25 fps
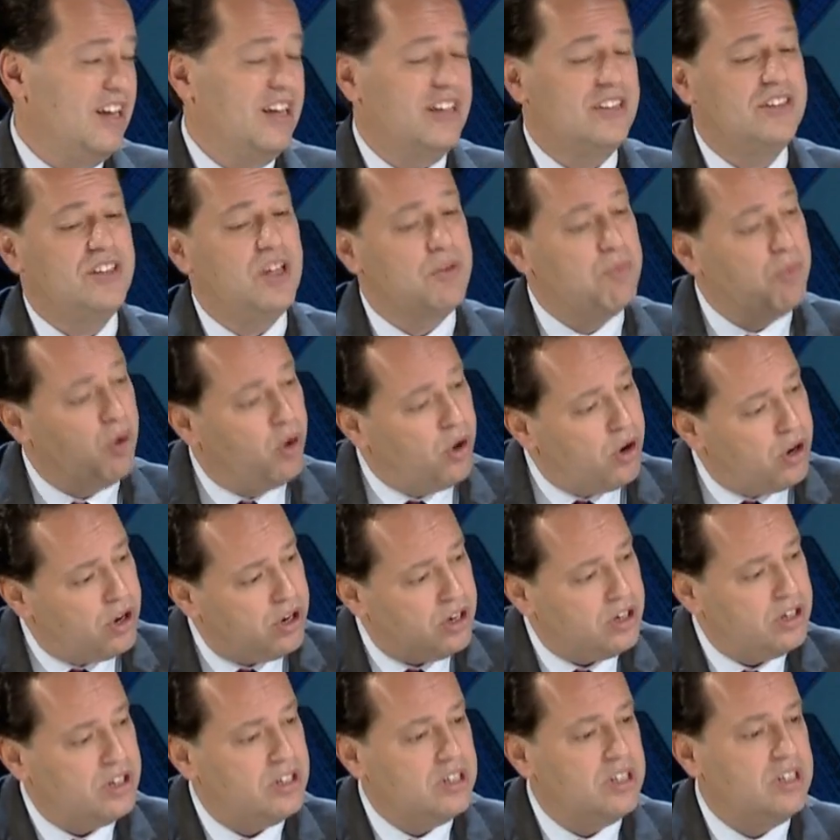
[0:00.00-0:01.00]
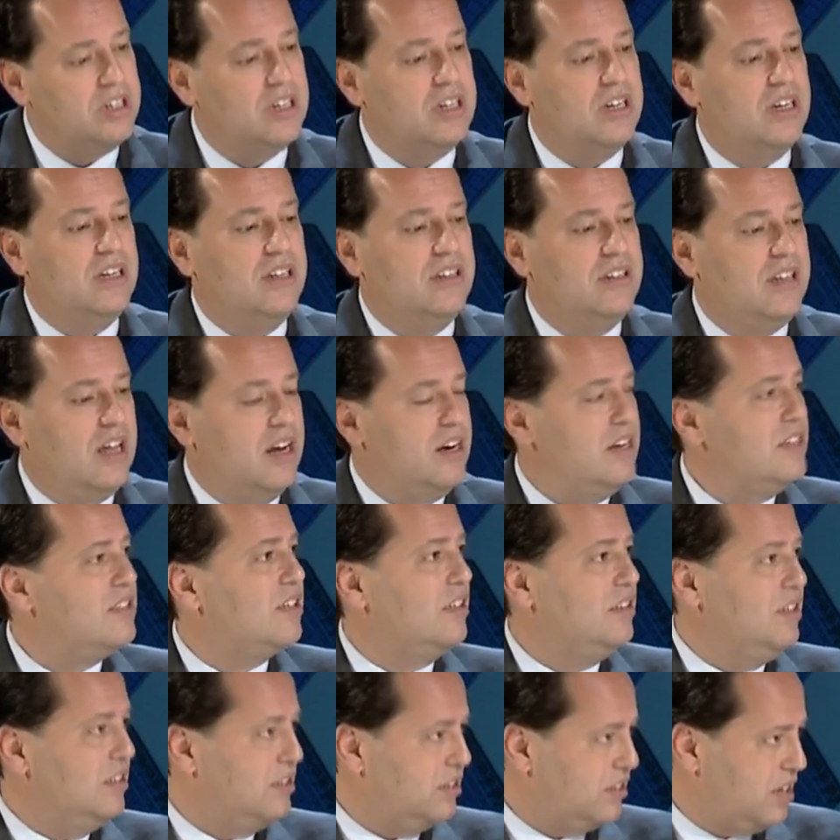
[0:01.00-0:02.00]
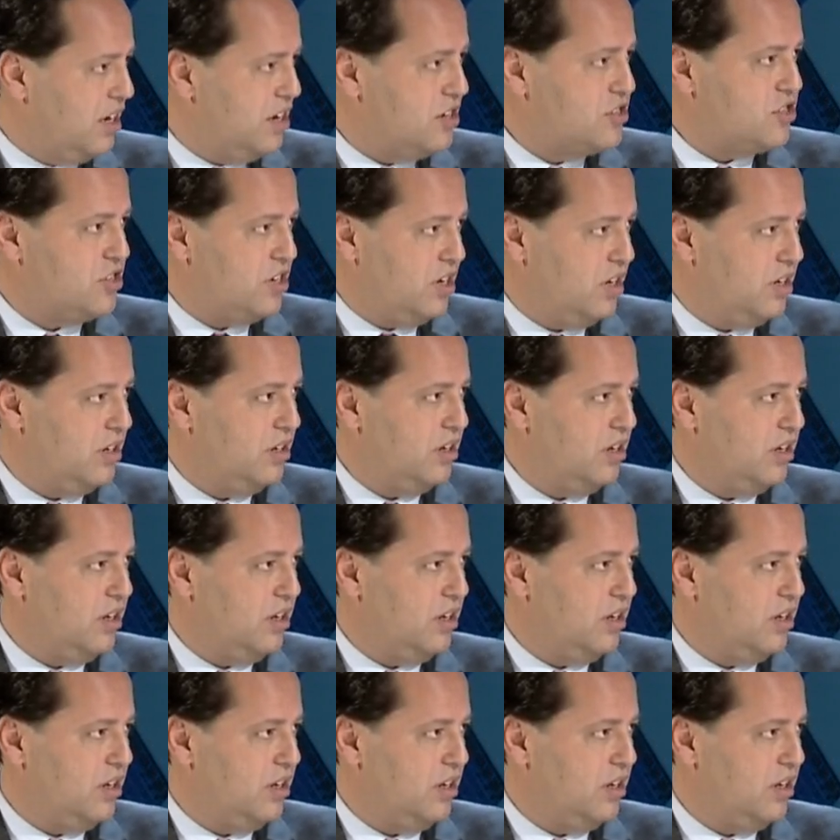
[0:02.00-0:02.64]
The more there is a discussion